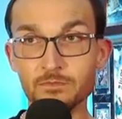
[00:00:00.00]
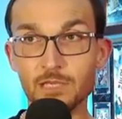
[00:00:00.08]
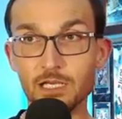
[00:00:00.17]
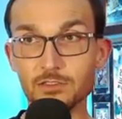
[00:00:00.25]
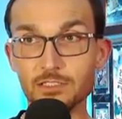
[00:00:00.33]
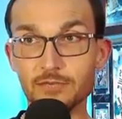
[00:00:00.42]

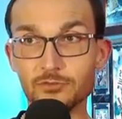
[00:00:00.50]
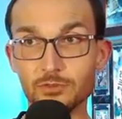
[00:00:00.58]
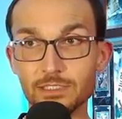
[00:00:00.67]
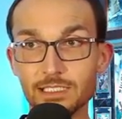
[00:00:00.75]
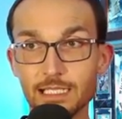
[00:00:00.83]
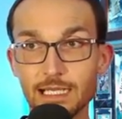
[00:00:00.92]
I also have to
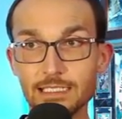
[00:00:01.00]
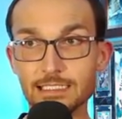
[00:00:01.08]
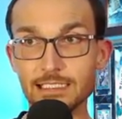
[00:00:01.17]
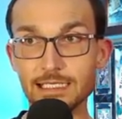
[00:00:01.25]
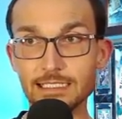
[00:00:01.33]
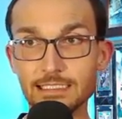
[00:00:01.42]
realize
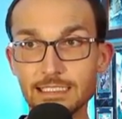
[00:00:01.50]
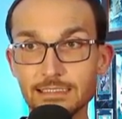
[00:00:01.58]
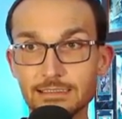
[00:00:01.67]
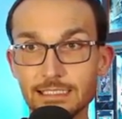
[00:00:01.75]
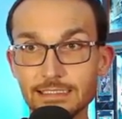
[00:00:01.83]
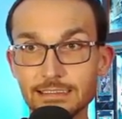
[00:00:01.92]
that
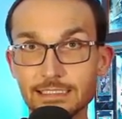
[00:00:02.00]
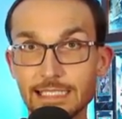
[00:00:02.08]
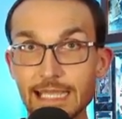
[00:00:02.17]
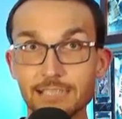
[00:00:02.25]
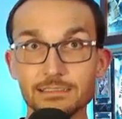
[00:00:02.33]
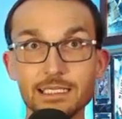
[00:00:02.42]
I
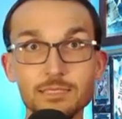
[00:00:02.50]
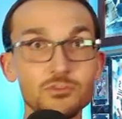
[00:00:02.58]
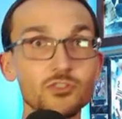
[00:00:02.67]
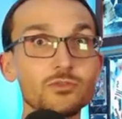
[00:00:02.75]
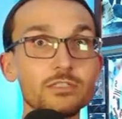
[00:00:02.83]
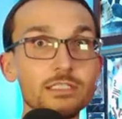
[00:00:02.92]
can't keep
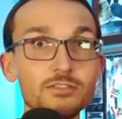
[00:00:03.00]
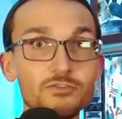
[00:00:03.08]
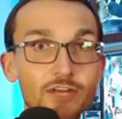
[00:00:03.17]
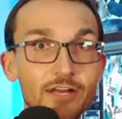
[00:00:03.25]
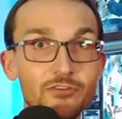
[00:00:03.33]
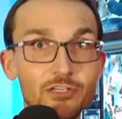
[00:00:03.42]
doing this
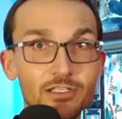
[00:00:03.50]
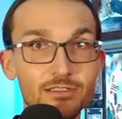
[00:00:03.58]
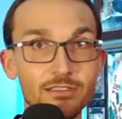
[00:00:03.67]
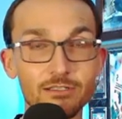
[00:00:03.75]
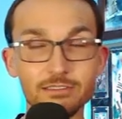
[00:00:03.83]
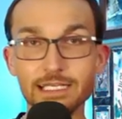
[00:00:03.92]
forever,
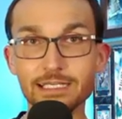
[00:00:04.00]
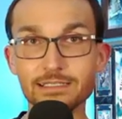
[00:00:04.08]
okay?